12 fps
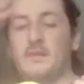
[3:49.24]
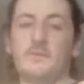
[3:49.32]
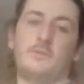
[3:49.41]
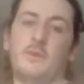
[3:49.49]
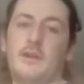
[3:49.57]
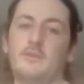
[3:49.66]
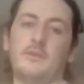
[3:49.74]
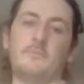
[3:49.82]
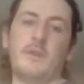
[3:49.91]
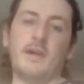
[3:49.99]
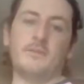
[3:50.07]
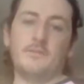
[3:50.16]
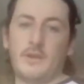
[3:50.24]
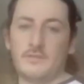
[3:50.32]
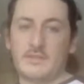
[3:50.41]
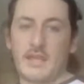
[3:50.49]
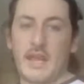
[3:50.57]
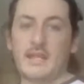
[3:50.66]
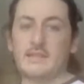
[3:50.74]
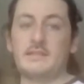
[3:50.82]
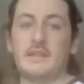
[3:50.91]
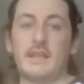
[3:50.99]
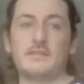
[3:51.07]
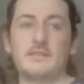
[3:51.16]
surrounded with microphones and a
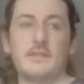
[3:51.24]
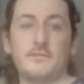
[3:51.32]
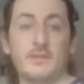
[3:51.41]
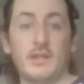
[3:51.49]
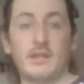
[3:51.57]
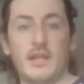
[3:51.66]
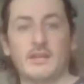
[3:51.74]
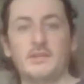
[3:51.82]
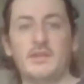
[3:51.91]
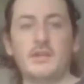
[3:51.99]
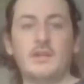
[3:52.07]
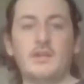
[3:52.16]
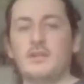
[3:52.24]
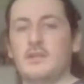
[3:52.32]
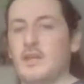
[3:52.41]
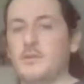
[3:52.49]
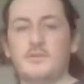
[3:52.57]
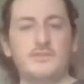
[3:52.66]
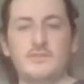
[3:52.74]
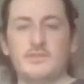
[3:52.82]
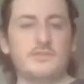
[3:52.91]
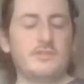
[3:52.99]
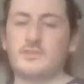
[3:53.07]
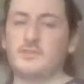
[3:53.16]
headset and everything like that. It
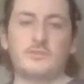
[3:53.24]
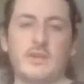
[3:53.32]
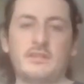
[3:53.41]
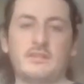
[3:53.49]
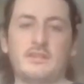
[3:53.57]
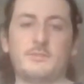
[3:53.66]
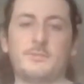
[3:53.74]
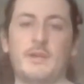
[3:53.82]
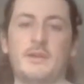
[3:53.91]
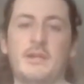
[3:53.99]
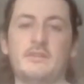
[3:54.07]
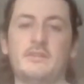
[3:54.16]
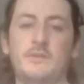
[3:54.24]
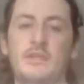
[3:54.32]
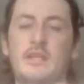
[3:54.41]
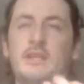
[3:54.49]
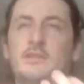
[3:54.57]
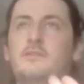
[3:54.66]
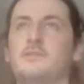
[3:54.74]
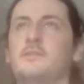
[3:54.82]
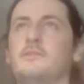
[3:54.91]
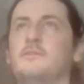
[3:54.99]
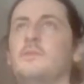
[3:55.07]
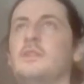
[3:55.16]
was just a great experience. I
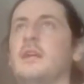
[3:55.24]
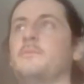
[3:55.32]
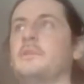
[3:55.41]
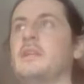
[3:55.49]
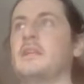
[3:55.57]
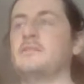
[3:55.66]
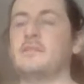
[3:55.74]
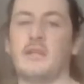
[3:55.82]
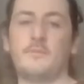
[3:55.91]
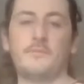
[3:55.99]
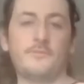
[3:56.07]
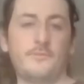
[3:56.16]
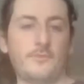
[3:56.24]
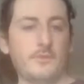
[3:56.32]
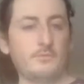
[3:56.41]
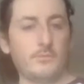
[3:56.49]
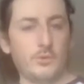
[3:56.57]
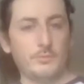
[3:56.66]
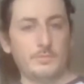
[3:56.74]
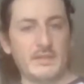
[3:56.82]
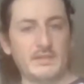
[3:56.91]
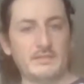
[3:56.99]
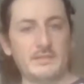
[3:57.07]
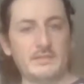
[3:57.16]
really am pleased, and I'm more
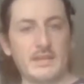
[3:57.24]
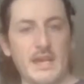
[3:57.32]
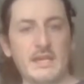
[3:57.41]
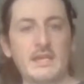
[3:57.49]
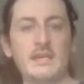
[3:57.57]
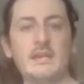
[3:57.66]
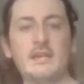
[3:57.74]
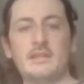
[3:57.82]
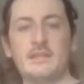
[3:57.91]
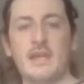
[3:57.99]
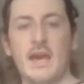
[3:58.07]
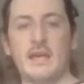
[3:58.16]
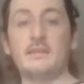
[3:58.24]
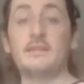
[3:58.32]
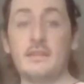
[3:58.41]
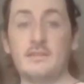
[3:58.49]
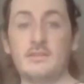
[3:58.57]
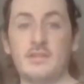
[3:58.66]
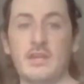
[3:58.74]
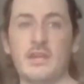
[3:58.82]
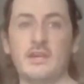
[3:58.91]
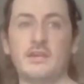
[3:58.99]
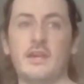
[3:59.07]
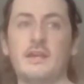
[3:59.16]
pleased to say that this
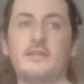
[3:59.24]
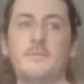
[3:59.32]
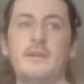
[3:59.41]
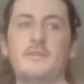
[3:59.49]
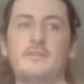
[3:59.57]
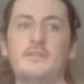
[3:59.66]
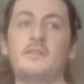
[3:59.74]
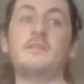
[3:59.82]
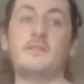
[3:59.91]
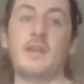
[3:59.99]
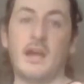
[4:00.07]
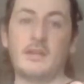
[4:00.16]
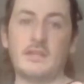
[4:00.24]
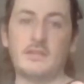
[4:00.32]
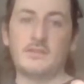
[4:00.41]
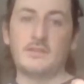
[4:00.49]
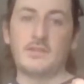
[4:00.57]
year, as I mentioned 9 years